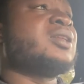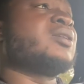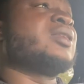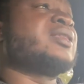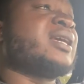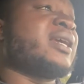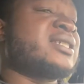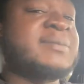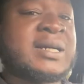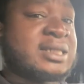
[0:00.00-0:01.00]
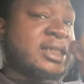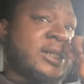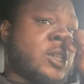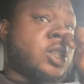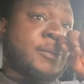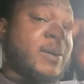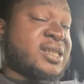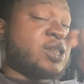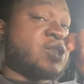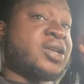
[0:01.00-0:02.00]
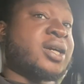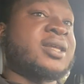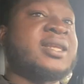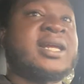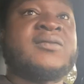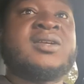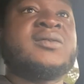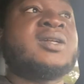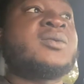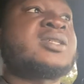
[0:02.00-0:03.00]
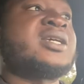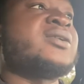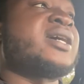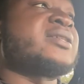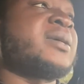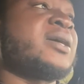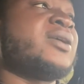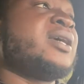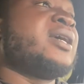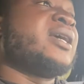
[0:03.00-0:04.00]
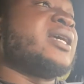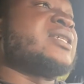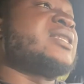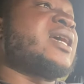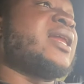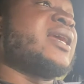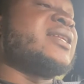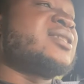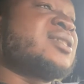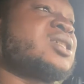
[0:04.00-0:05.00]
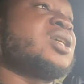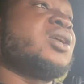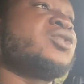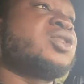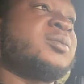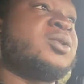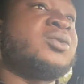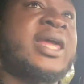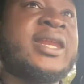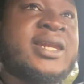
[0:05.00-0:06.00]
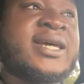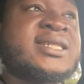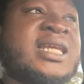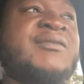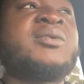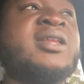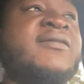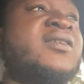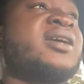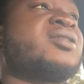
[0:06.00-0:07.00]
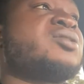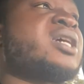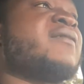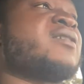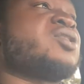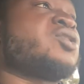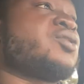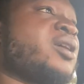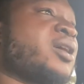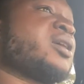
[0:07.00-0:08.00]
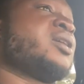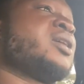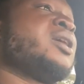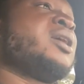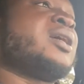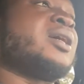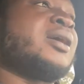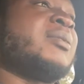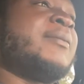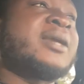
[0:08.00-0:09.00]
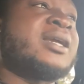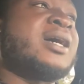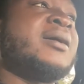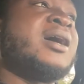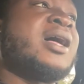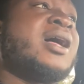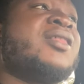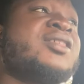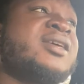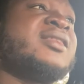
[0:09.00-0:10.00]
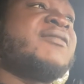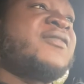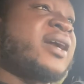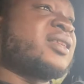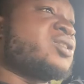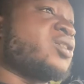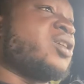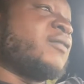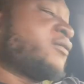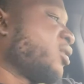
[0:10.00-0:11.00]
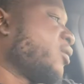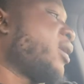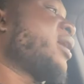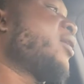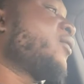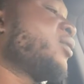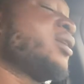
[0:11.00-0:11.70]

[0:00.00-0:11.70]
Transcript: the thing is about this truck that I really want to tell you guys about is that it's so smooth, and it doesn't even really feel like you're driving a truck. I mean, other than the fact that you're off the ground,